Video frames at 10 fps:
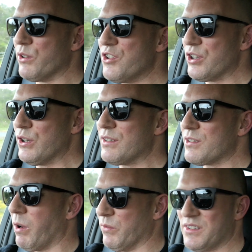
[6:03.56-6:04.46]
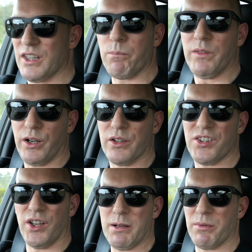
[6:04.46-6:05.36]
on juice, obviously you got
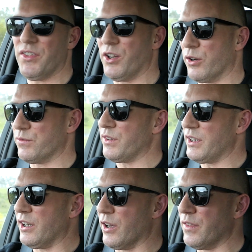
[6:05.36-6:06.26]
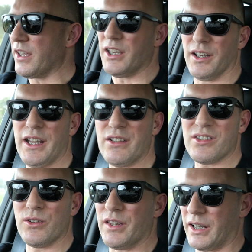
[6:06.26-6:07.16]
to turn everything off that you need
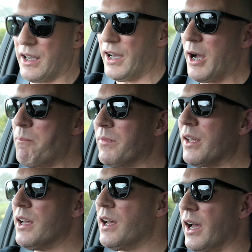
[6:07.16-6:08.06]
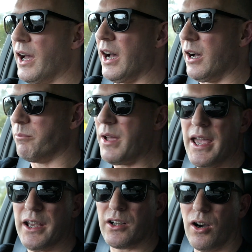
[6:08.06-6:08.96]
to in the car.
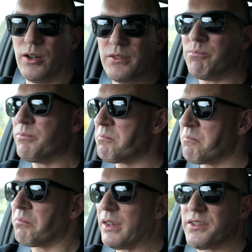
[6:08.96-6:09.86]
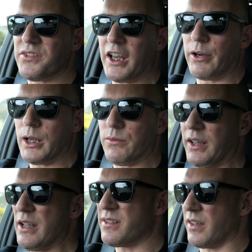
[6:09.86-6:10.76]
Aircon, stereo if it
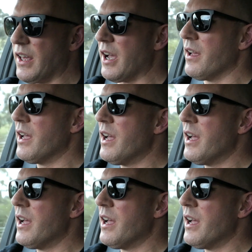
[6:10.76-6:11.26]
gets to that.